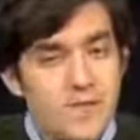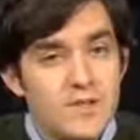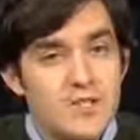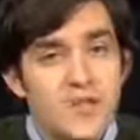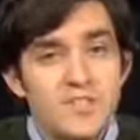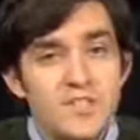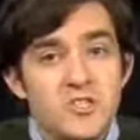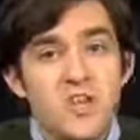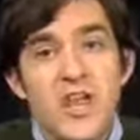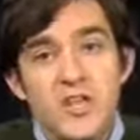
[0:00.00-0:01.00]
suggested a
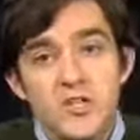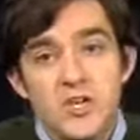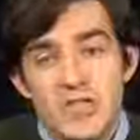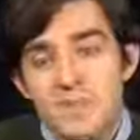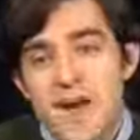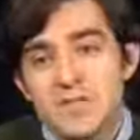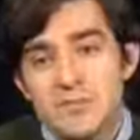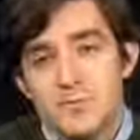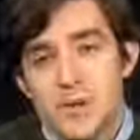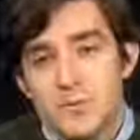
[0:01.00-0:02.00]
change in the
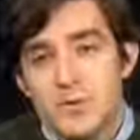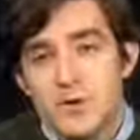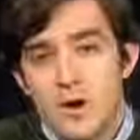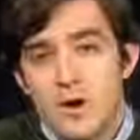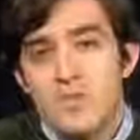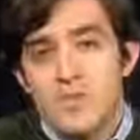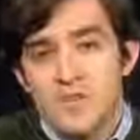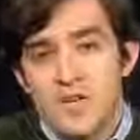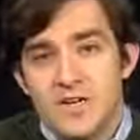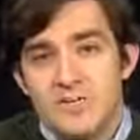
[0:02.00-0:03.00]
maximum number of
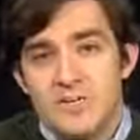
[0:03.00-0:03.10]
representatives